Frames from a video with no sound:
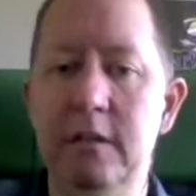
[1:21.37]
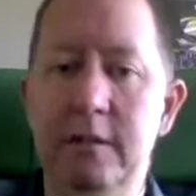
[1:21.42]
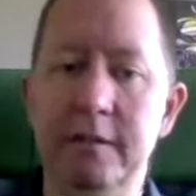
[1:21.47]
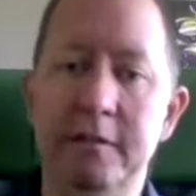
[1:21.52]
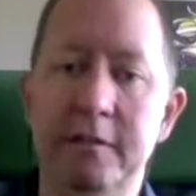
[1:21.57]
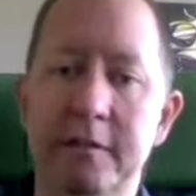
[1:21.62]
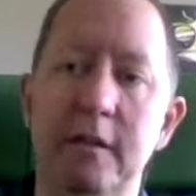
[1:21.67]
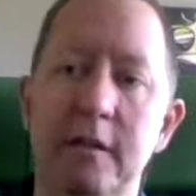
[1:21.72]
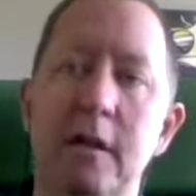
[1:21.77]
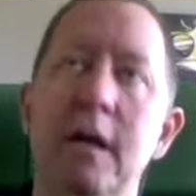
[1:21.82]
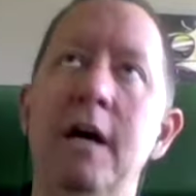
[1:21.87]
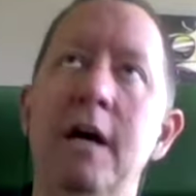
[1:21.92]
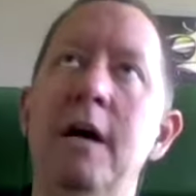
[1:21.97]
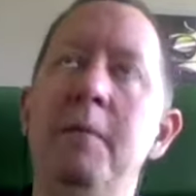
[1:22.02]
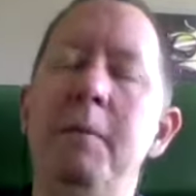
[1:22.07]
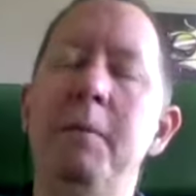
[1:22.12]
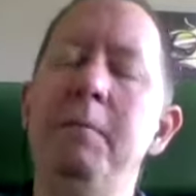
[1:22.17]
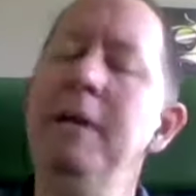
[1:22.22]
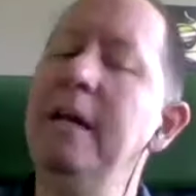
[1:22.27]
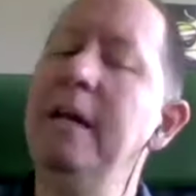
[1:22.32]

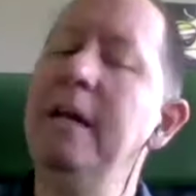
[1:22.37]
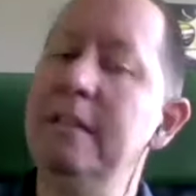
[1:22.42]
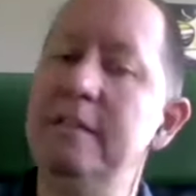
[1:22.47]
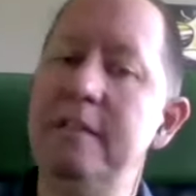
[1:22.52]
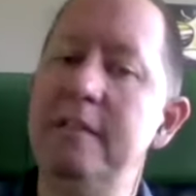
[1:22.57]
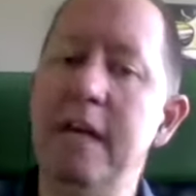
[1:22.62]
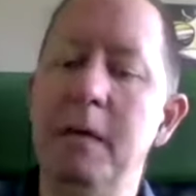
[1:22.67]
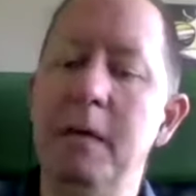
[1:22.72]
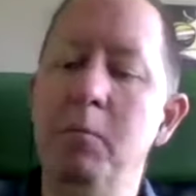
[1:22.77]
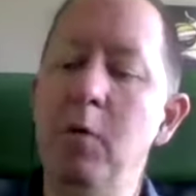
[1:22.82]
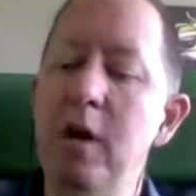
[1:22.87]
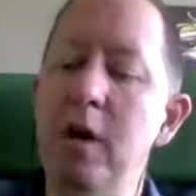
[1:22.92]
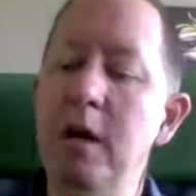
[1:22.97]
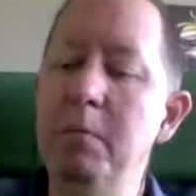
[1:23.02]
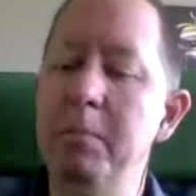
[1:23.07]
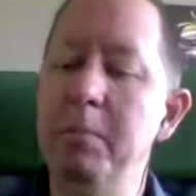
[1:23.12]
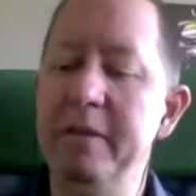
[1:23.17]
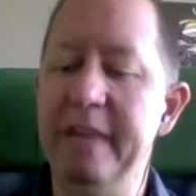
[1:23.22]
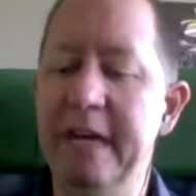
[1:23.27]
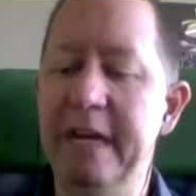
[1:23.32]
maybe not the same way,
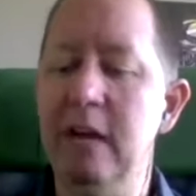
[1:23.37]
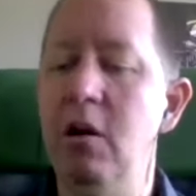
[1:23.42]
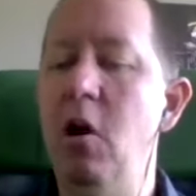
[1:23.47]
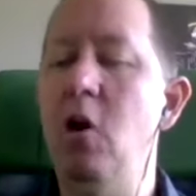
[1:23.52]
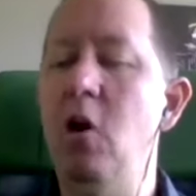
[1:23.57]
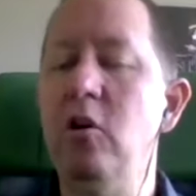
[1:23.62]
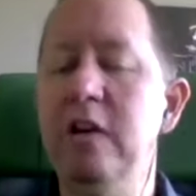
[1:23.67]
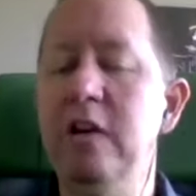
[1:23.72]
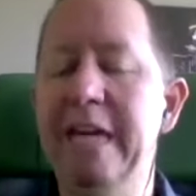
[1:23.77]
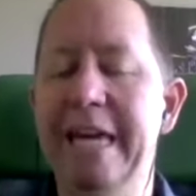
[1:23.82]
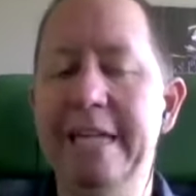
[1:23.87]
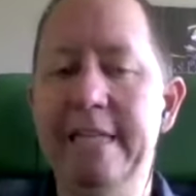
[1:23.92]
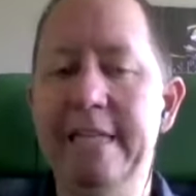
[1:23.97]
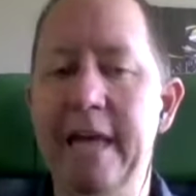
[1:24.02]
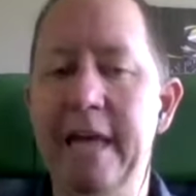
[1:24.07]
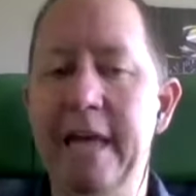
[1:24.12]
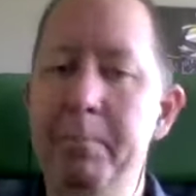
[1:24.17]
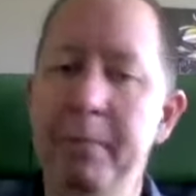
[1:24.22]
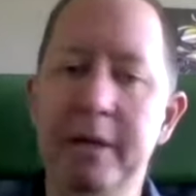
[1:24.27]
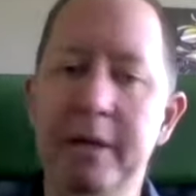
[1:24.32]
but they can all get
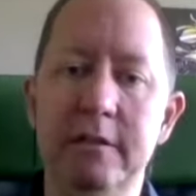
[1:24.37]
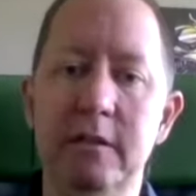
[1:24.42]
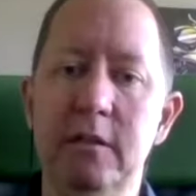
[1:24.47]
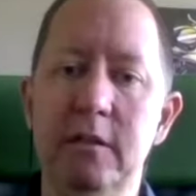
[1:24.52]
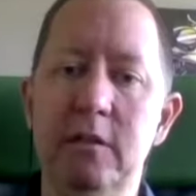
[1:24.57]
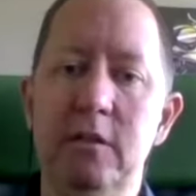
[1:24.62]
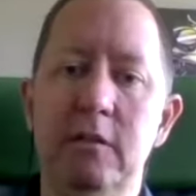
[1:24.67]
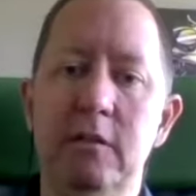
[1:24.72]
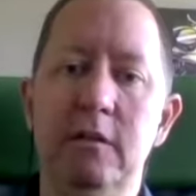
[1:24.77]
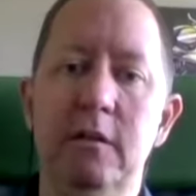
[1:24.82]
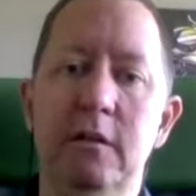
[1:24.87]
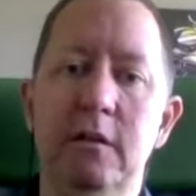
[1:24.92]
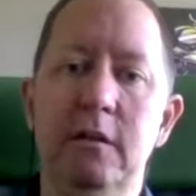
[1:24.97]
that message.